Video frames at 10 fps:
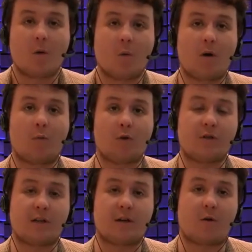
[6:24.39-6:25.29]
One was
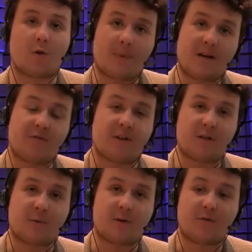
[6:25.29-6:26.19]
the on the
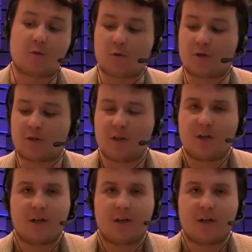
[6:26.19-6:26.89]
benefits, but of course,